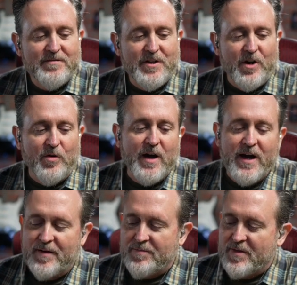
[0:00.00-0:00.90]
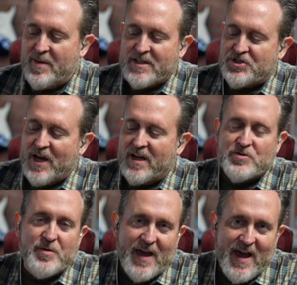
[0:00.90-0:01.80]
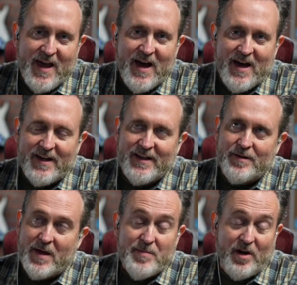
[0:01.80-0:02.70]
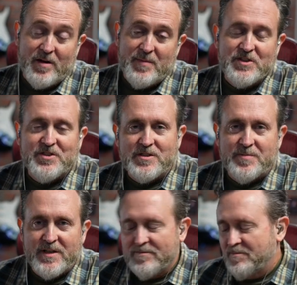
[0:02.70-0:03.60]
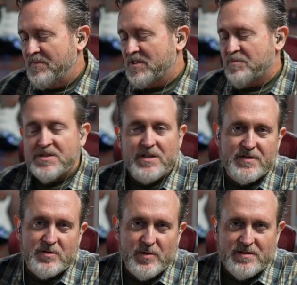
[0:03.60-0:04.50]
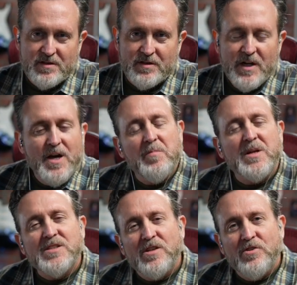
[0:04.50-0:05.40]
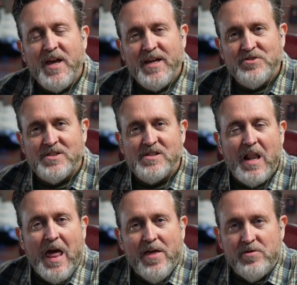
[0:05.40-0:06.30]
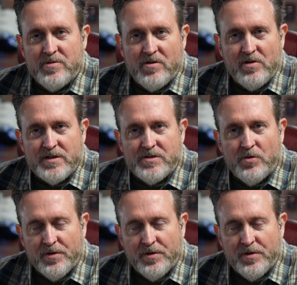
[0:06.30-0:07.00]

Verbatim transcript: you know, uh, the biggest challenge with AI and maybe automation has been misperceived this way too. But is that you can't just slather it across an